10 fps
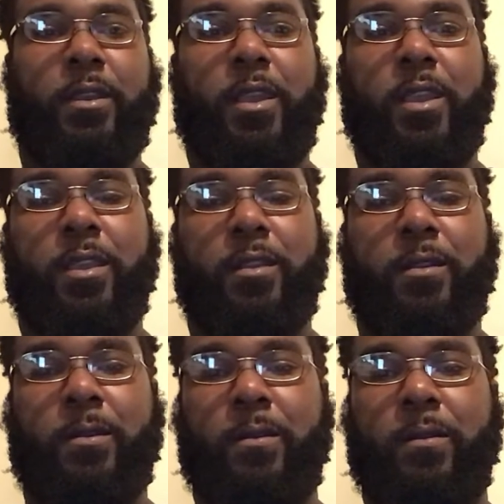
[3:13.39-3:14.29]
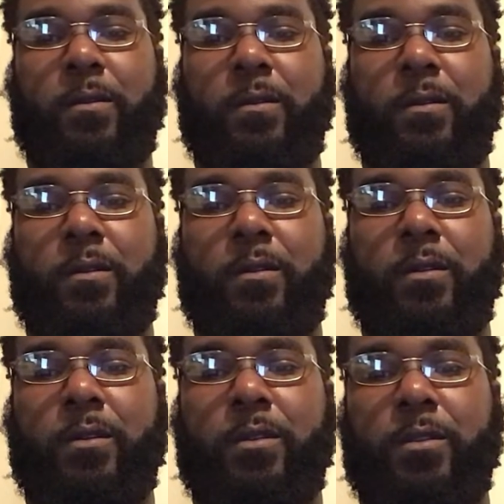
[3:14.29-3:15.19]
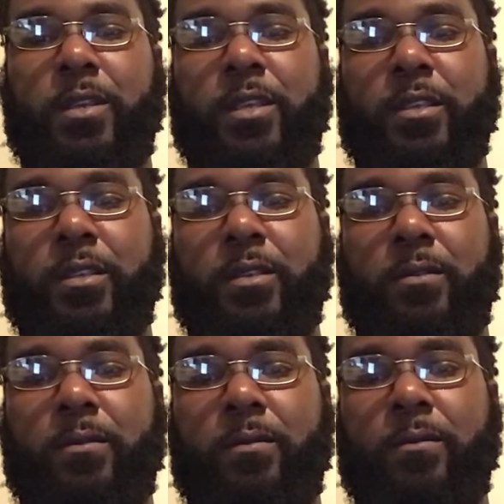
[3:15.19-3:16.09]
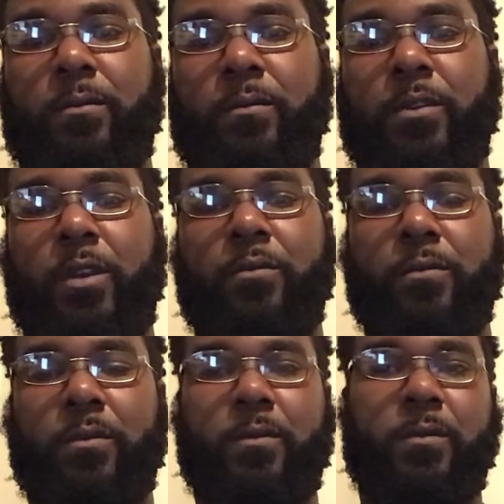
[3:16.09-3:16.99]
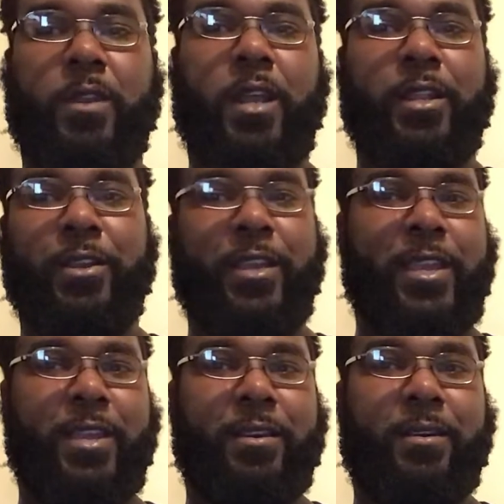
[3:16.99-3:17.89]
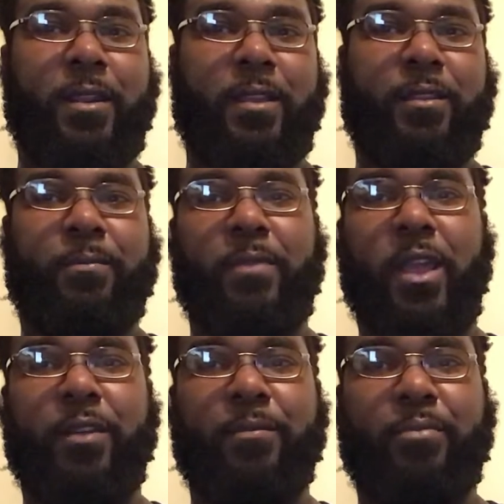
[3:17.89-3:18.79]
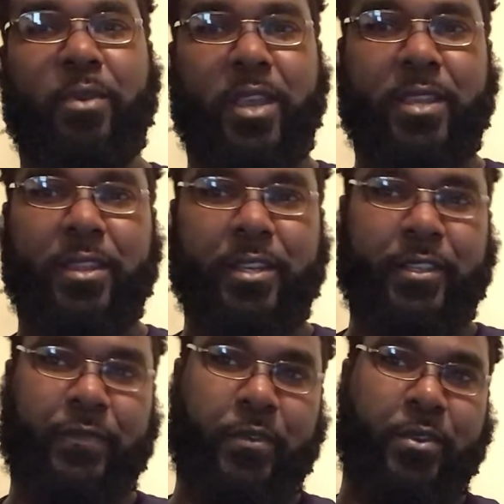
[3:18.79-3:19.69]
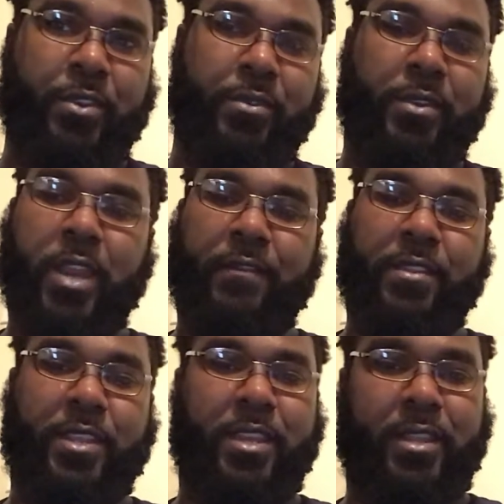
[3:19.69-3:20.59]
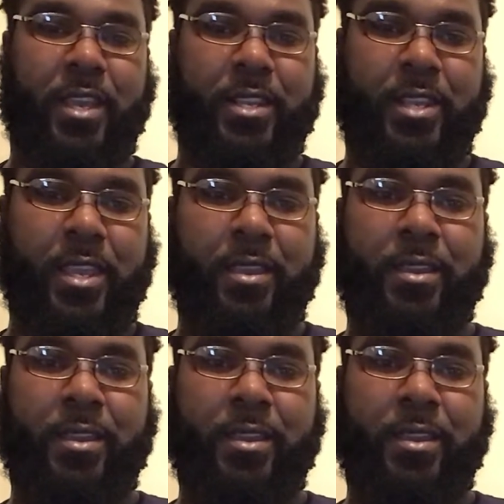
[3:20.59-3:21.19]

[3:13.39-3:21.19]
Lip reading: and just don't color in how the brain looks for you and everything like that.